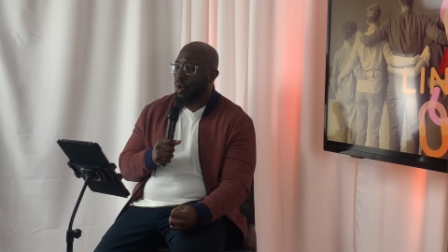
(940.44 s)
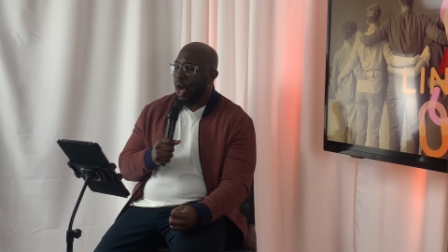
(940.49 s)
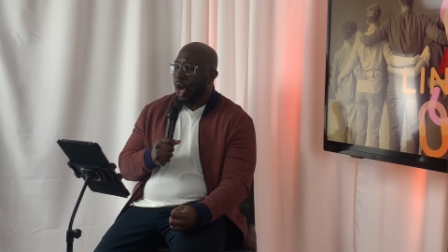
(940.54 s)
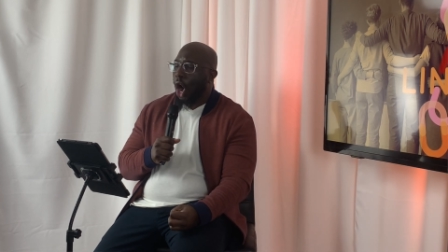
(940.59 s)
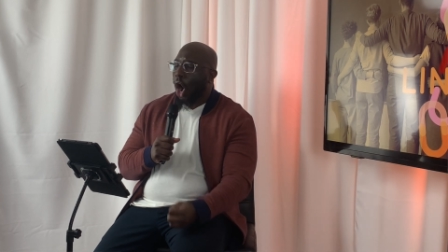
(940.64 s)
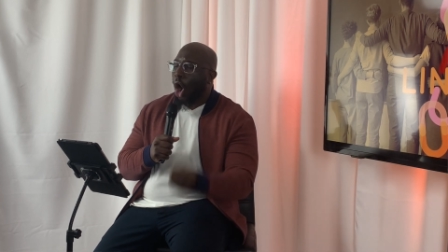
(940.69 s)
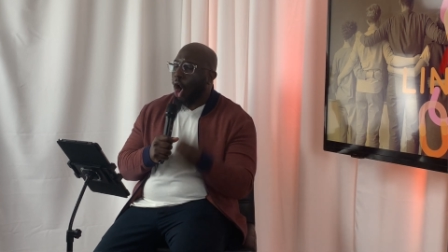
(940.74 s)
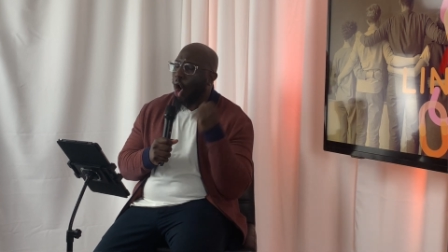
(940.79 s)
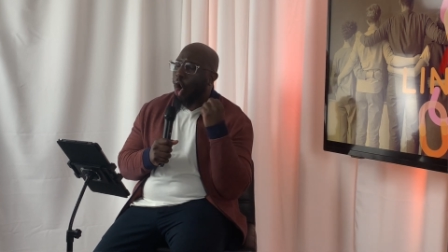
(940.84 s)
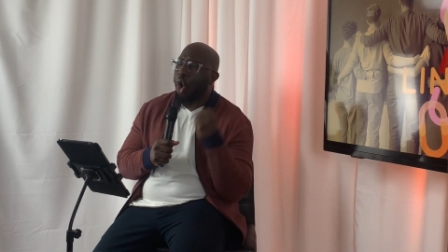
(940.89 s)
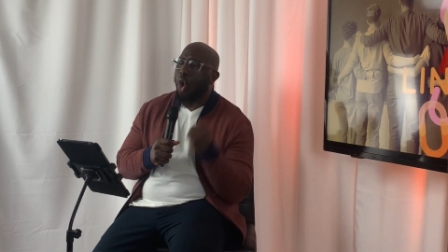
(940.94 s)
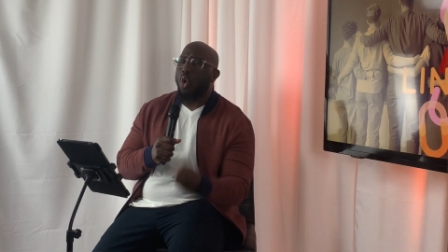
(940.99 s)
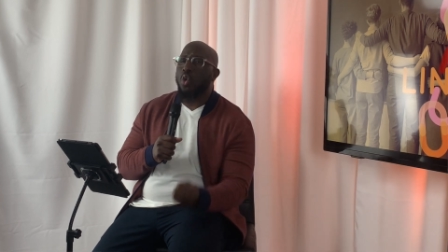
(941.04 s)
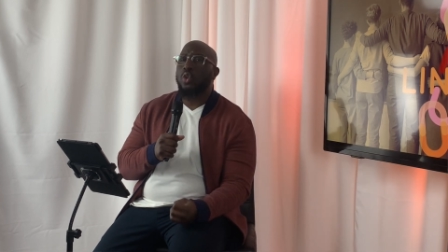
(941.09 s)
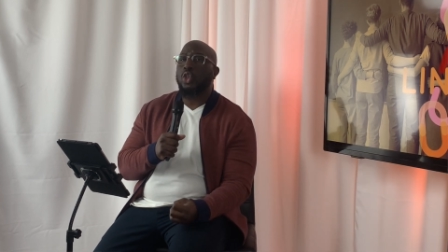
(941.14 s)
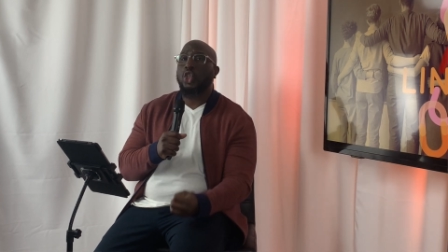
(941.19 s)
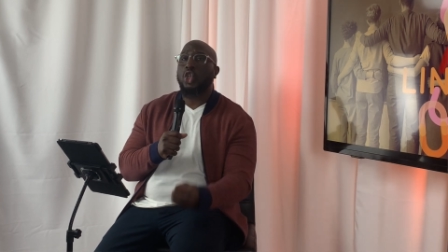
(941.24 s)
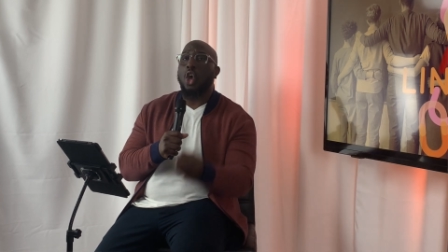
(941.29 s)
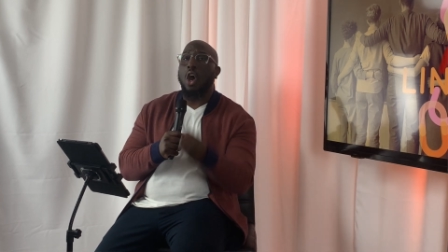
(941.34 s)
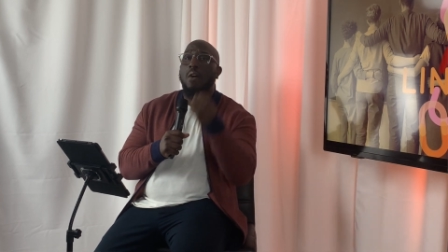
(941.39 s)

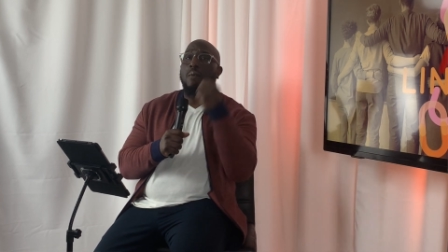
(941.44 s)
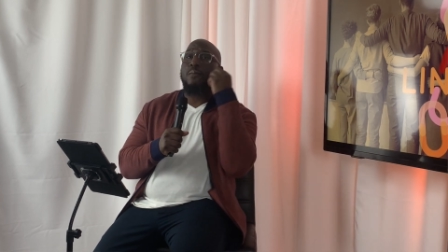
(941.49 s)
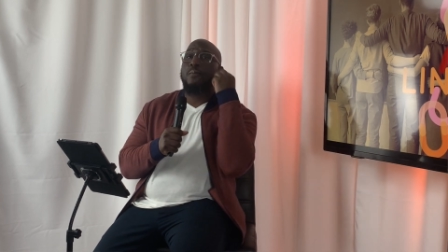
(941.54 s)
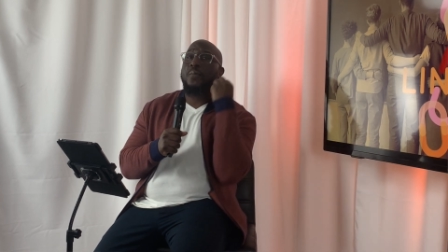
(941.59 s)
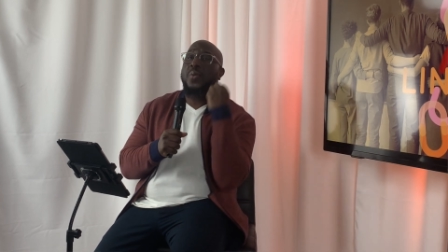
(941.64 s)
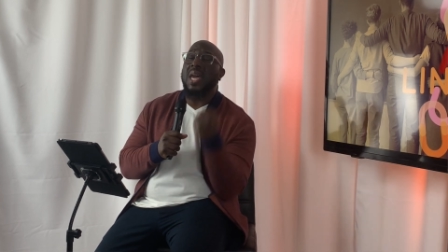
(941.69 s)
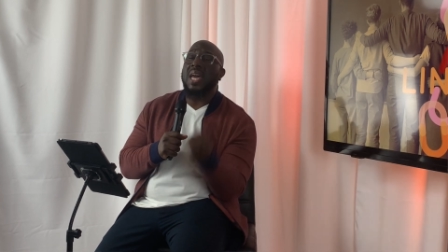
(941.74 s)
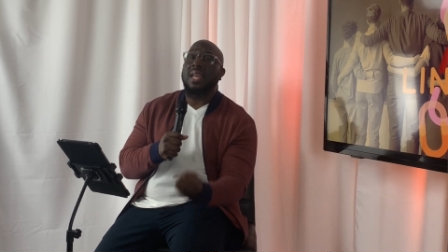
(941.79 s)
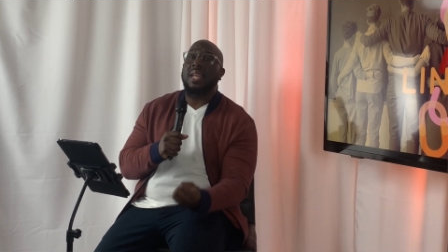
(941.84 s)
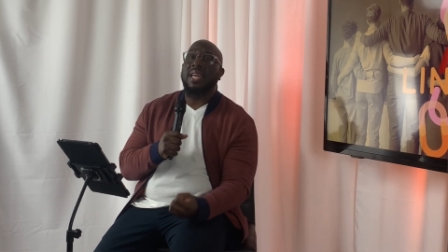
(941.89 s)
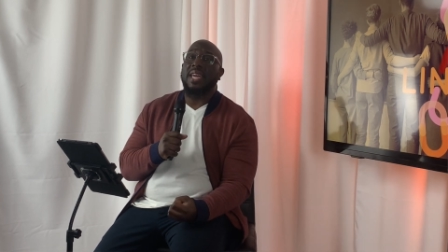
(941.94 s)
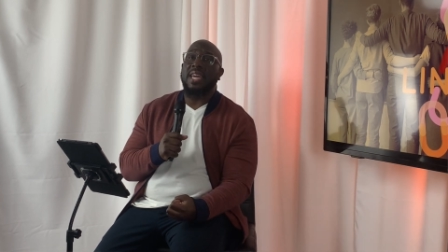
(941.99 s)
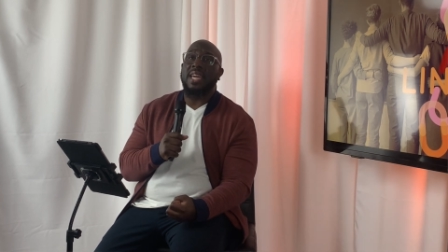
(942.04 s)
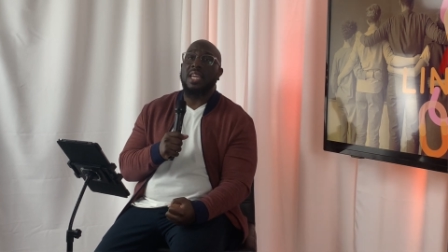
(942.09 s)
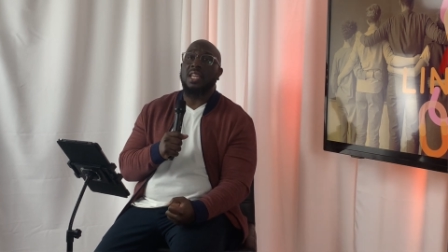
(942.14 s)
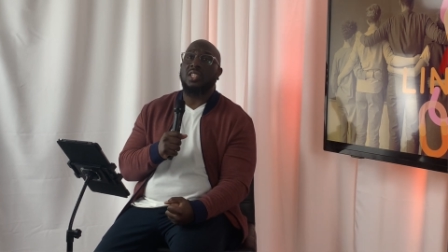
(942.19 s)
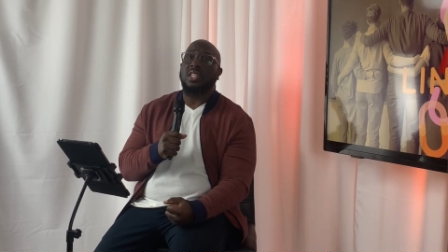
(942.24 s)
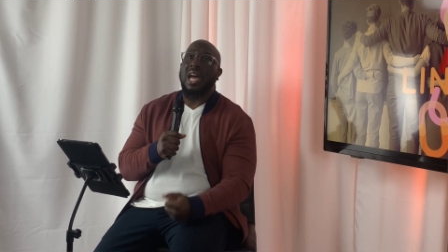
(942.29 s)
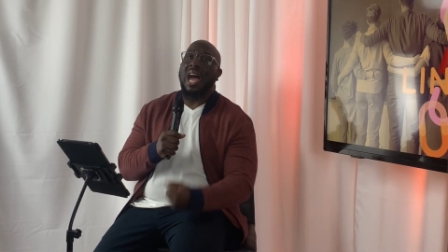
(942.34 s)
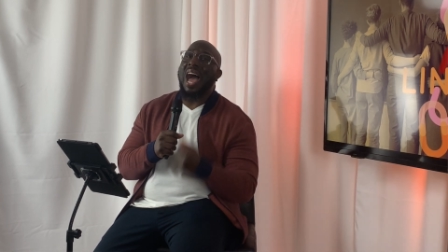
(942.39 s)
hold your
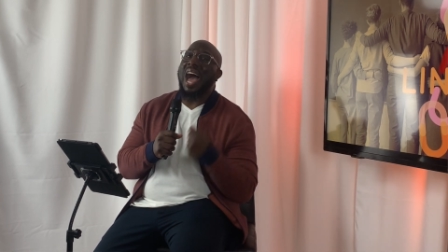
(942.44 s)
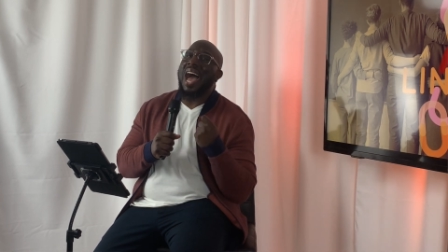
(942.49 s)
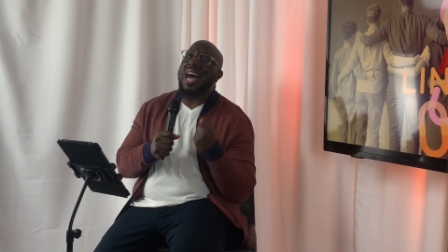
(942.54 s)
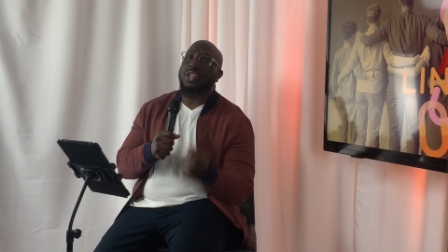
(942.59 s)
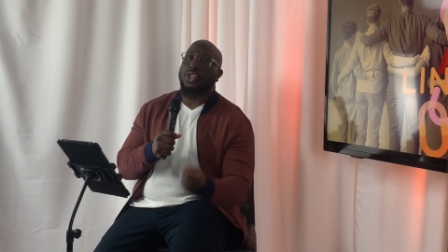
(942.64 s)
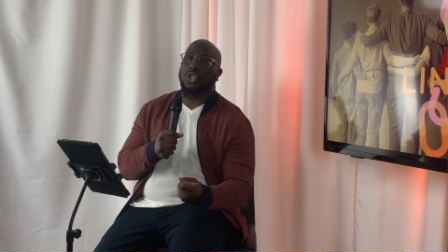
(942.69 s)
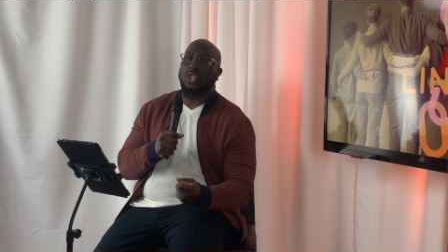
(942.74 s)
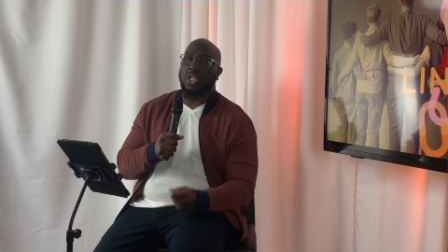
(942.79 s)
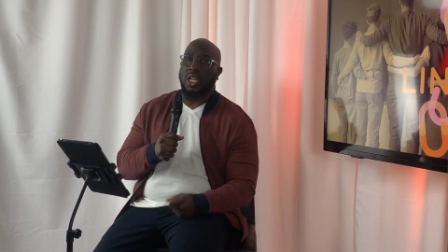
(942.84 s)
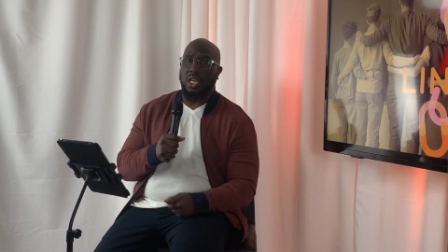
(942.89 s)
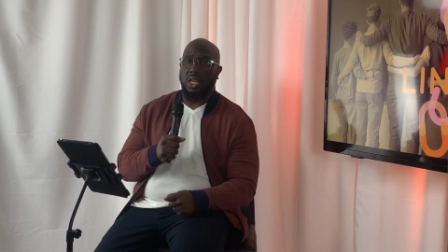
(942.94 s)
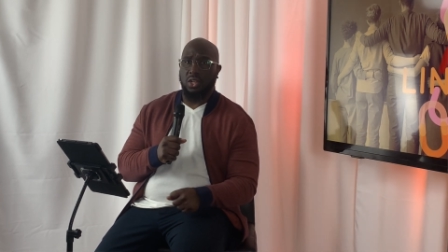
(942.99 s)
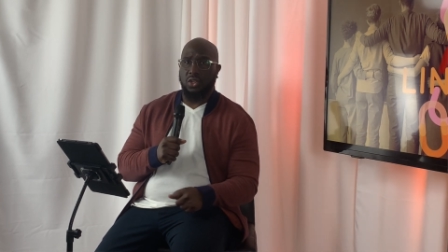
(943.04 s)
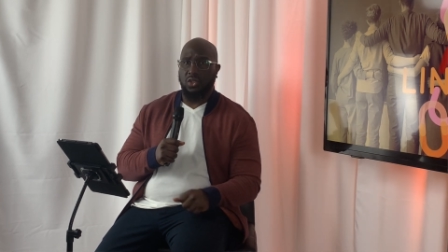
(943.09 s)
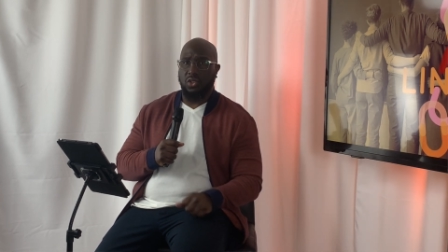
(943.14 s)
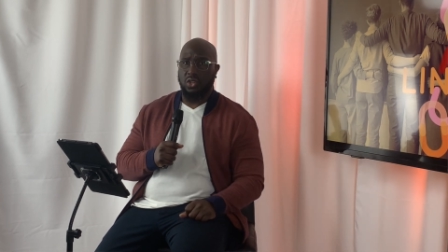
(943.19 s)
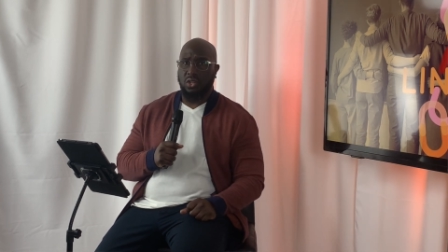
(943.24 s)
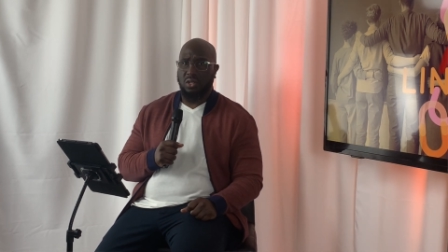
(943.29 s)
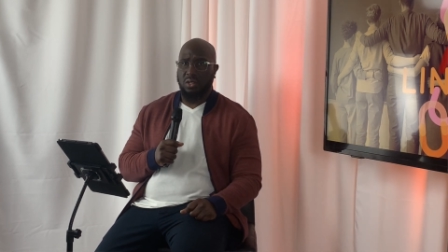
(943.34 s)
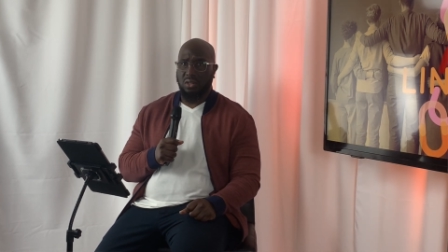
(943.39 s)
feelings
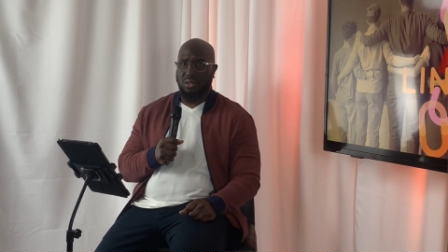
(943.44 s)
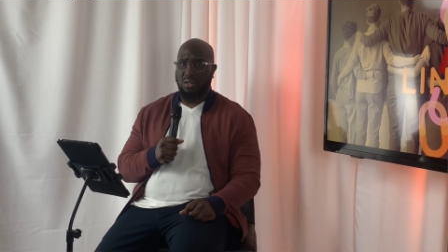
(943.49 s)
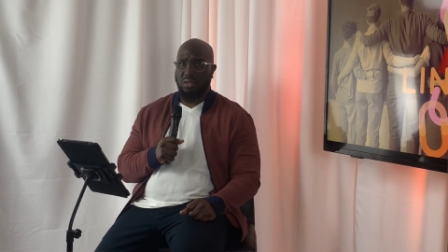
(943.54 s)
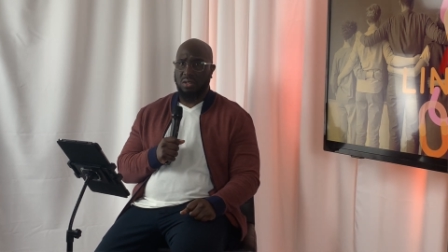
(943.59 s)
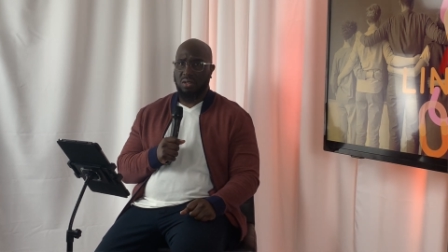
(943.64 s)
hostage.